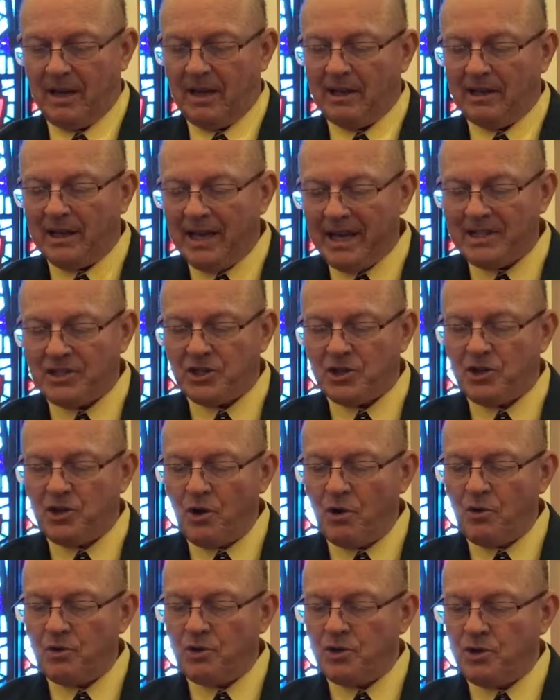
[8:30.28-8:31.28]
Let's
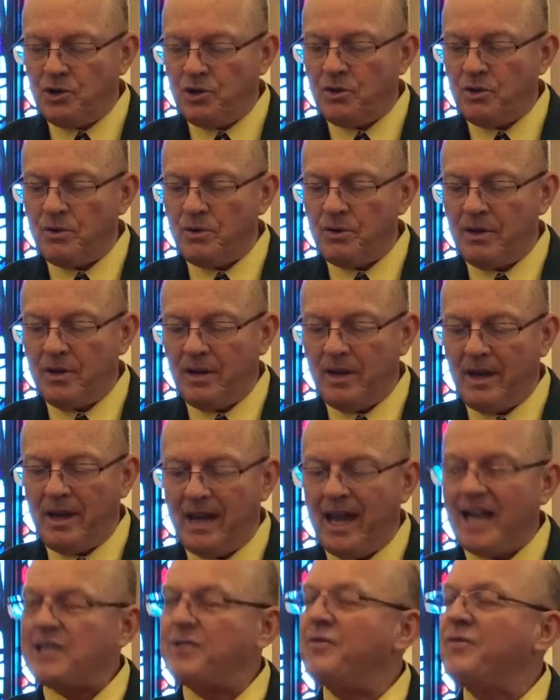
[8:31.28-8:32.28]
go do
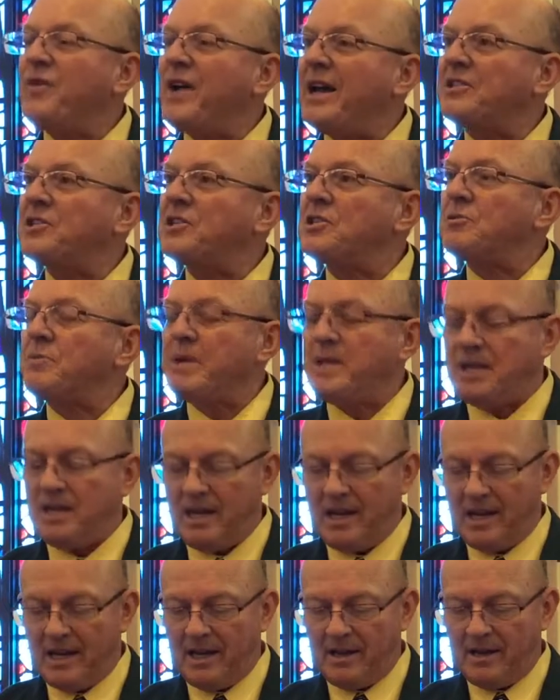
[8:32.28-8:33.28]
as fast as we
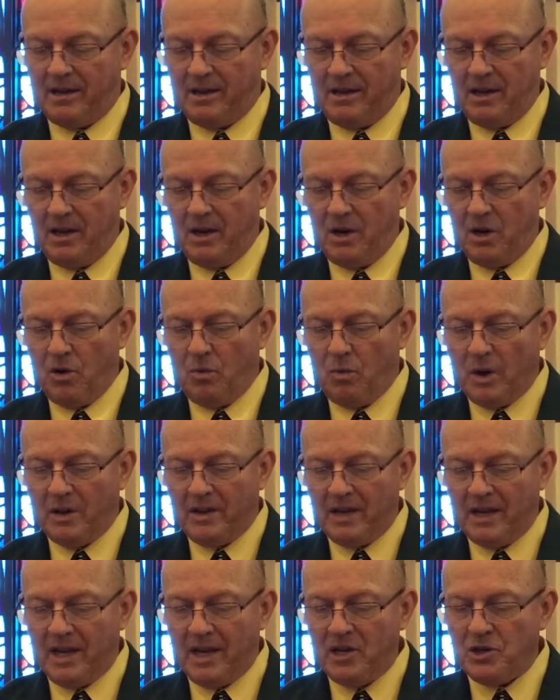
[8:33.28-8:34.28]
can what
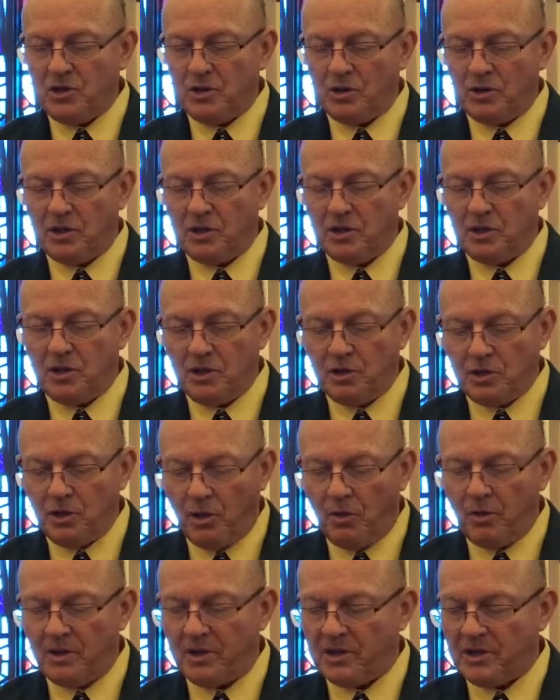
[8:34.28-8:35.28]
the angel
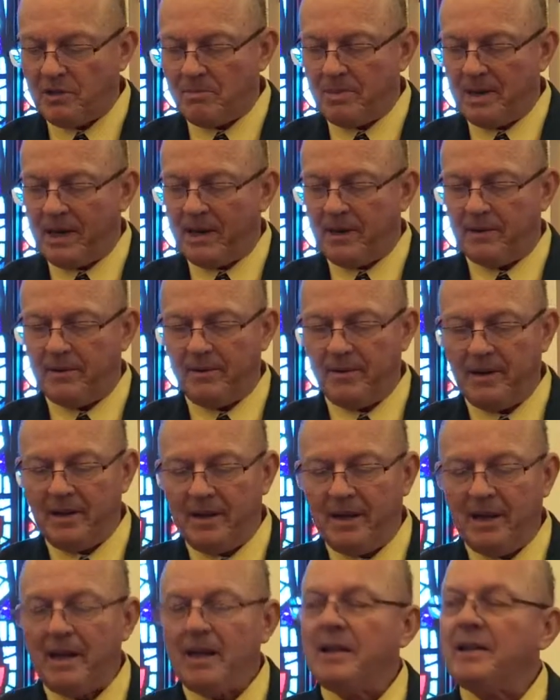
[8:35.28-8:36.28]
told us about.
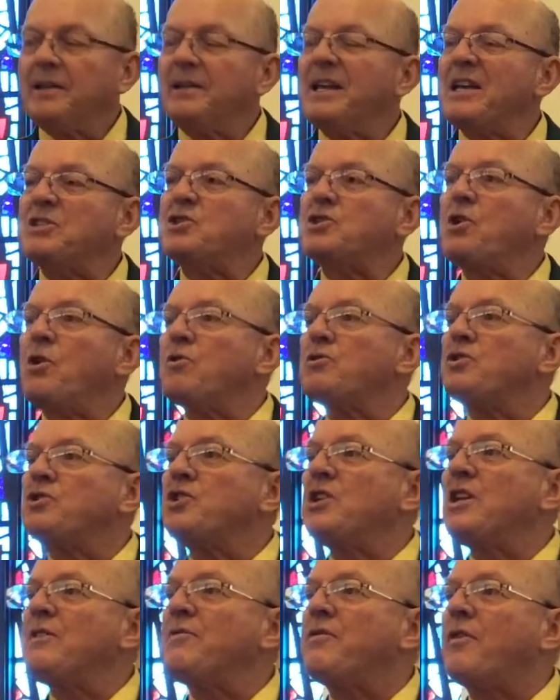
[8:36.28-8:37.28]
Let's go
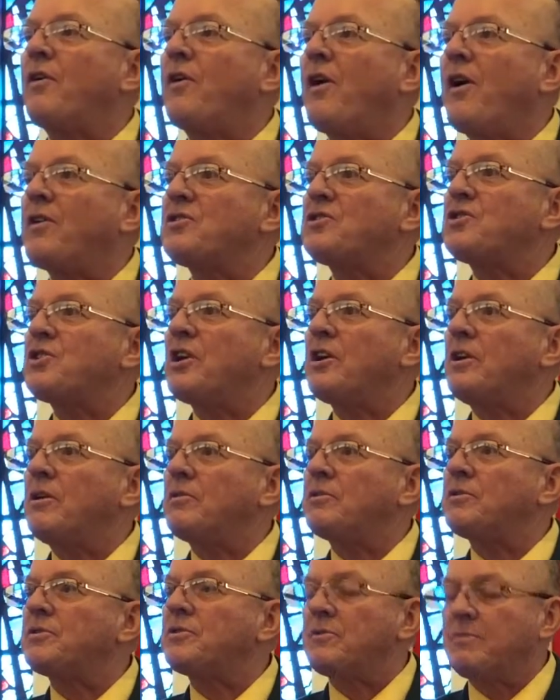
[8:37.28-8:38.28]
see for
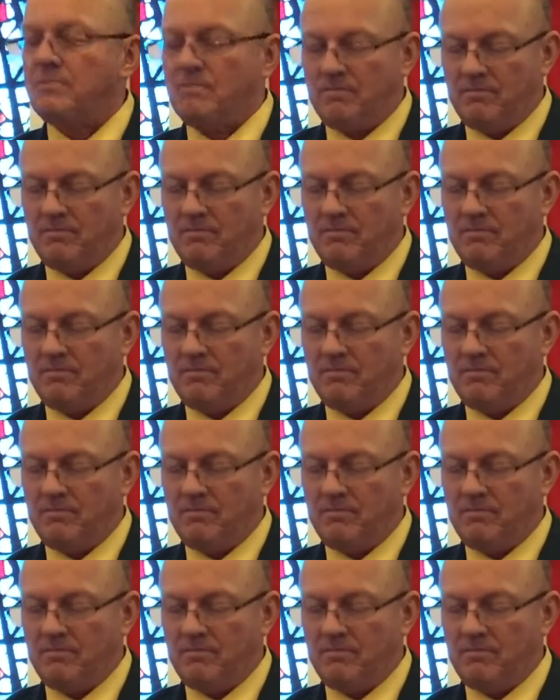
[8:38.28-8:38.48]
ourselves.